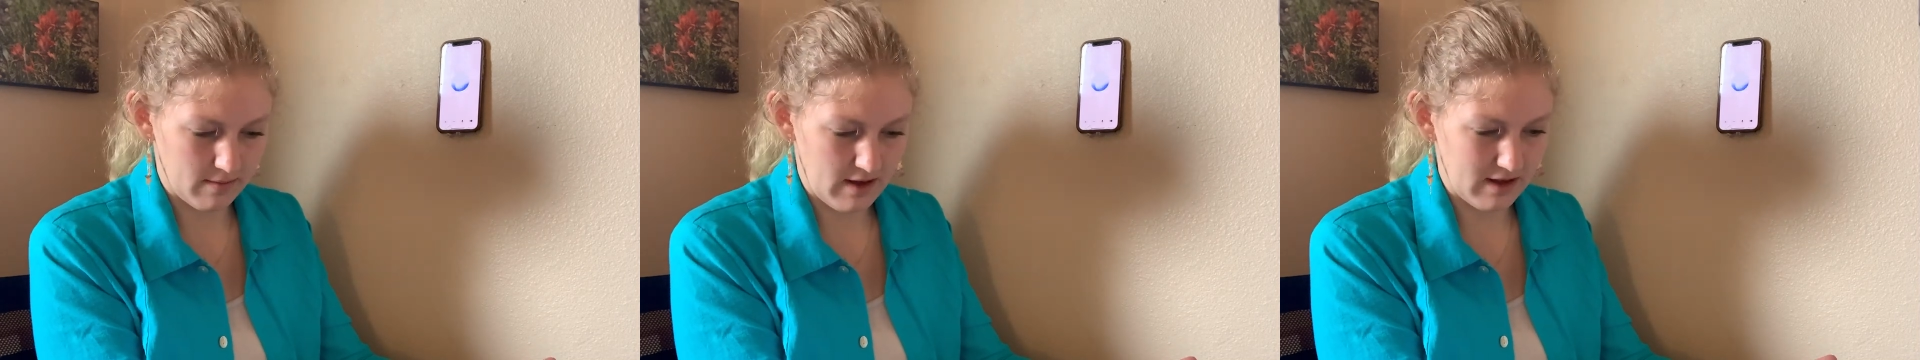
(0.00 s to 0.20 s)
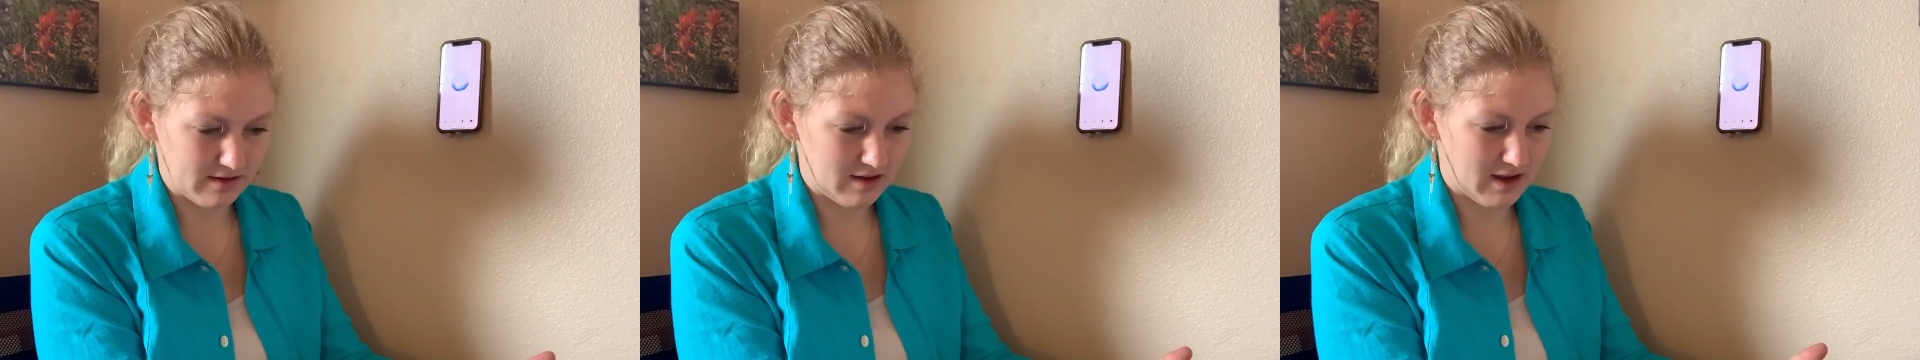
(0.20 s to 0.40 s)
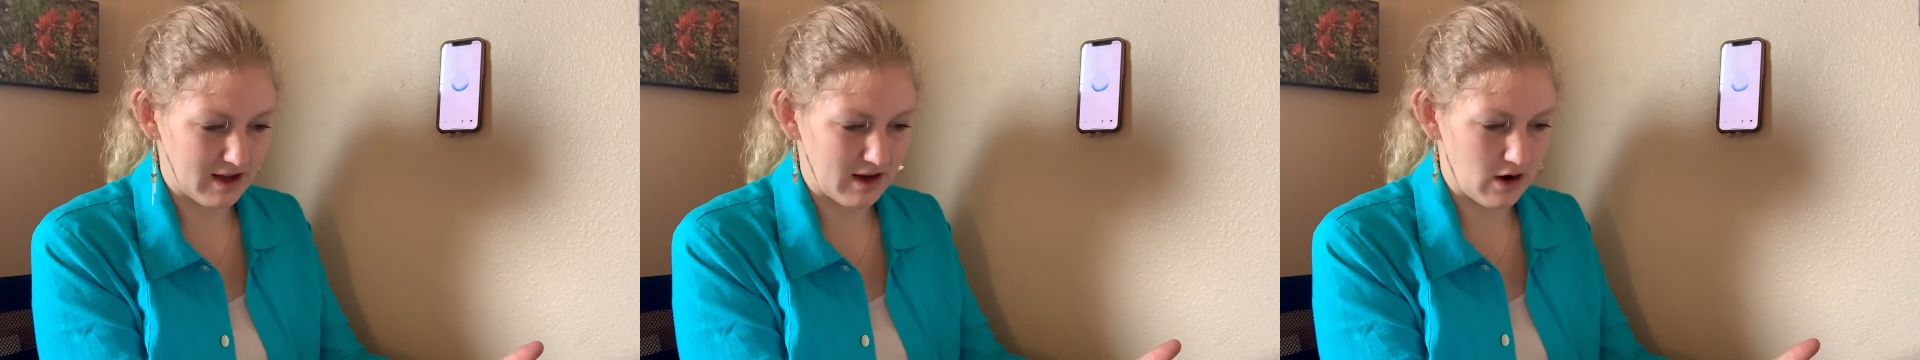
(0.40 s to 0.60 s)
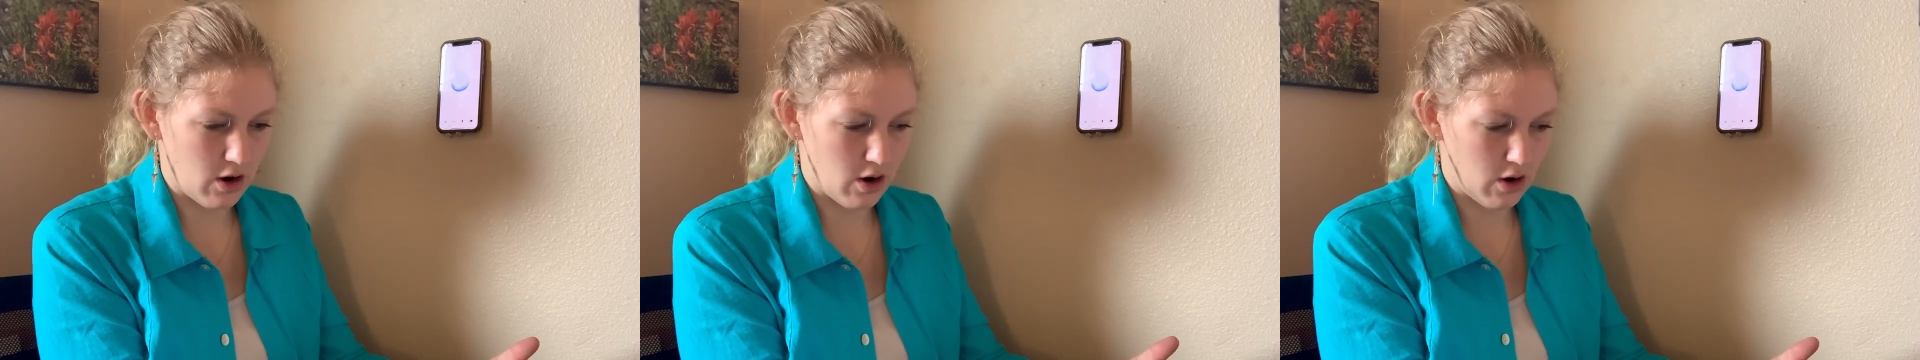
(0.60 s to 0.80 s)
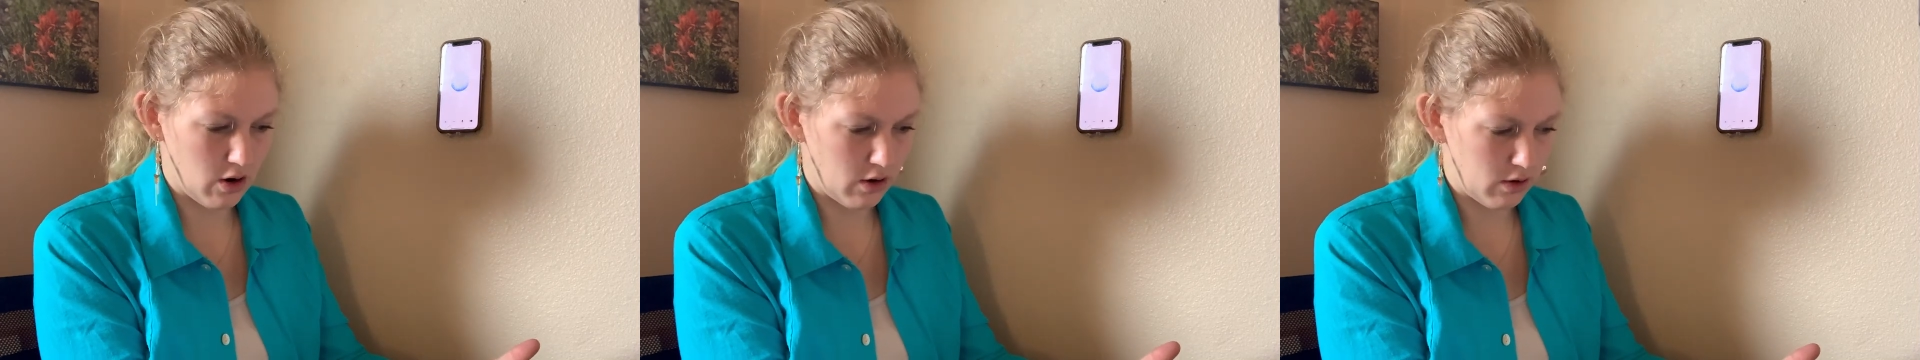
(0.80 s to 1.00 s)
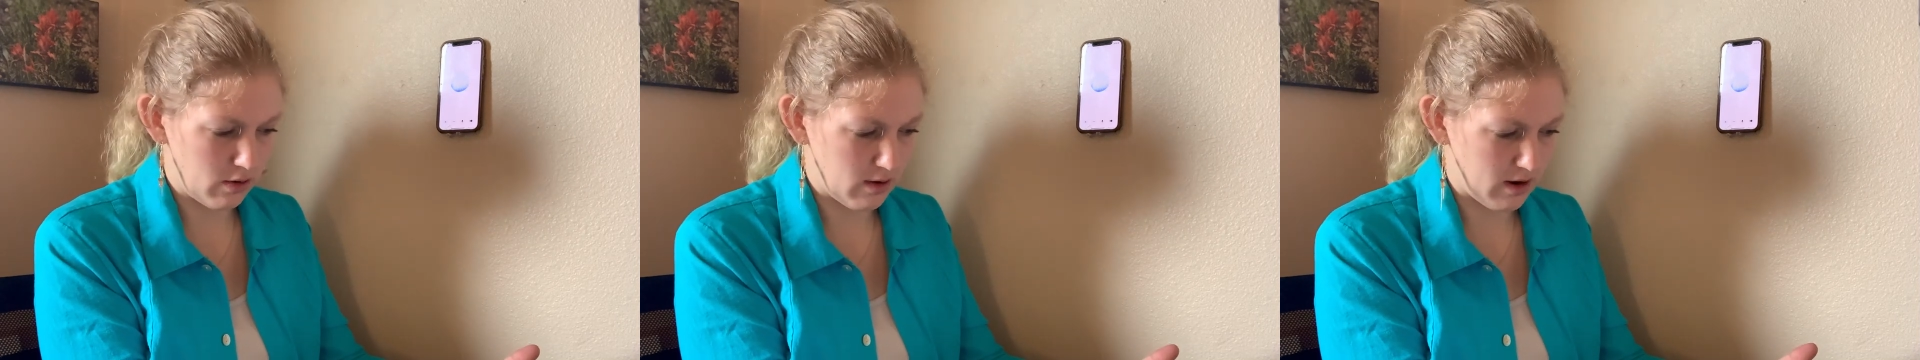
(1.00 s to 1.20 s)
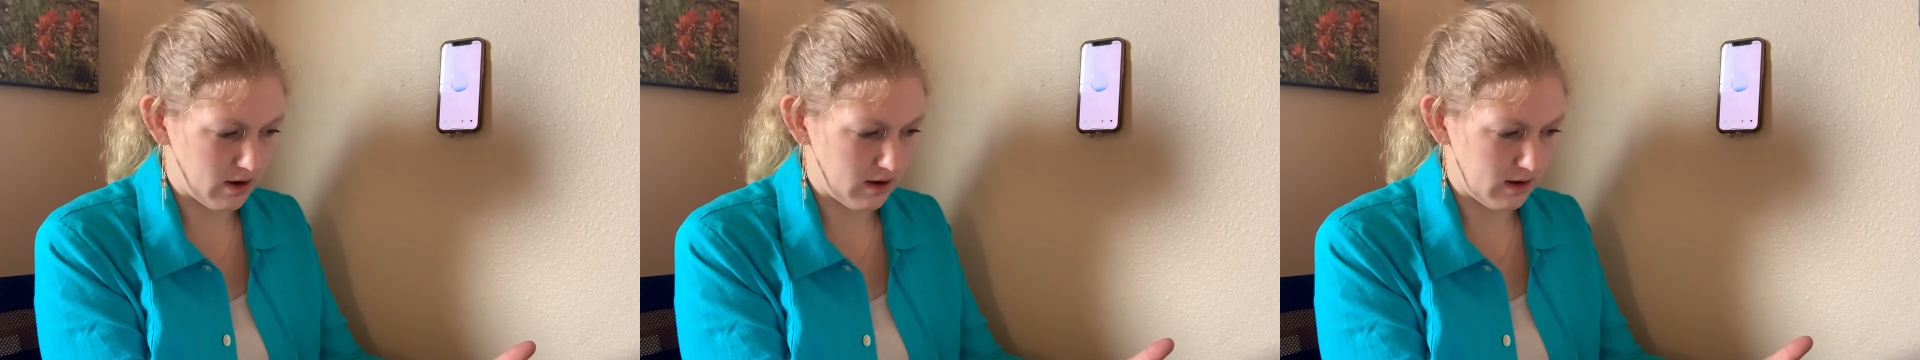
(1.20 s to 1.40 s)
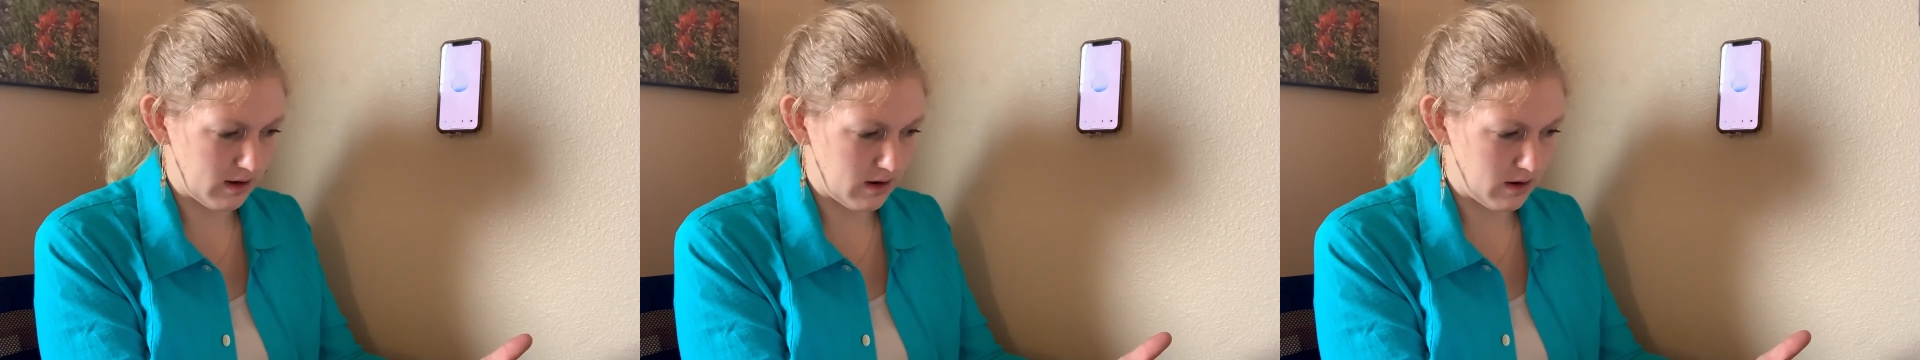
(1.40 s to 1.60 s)
It's like an R
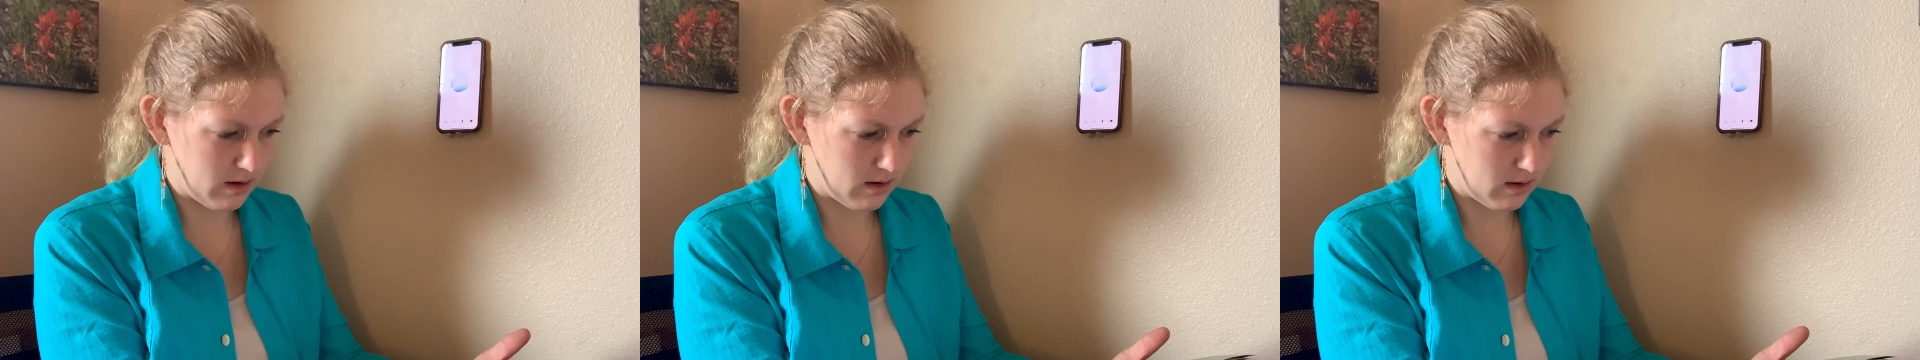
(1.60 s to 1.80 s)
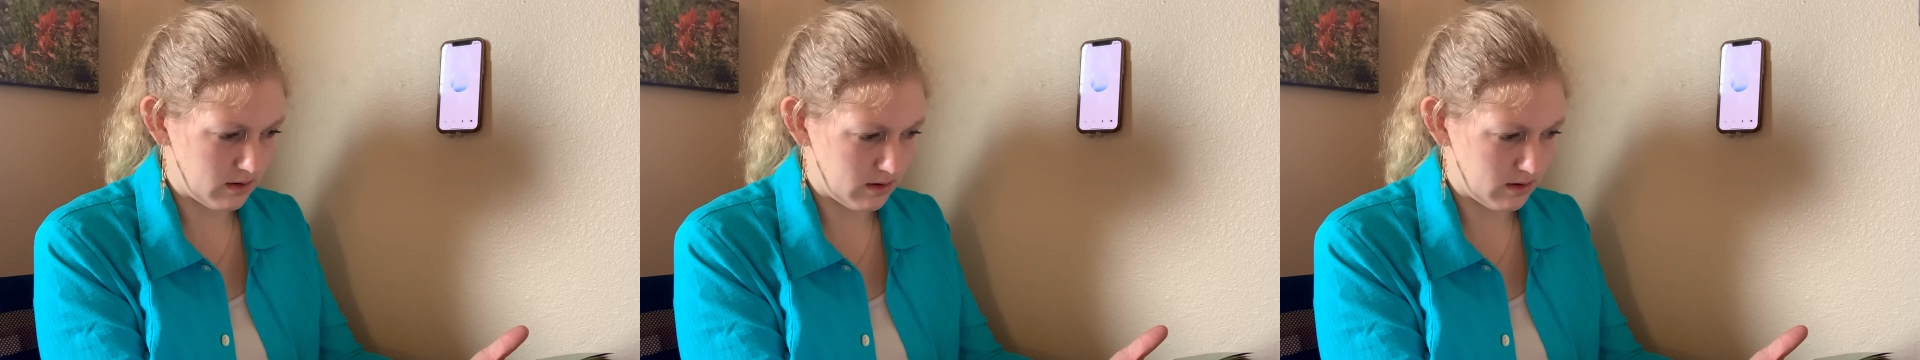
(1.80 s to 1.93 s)
on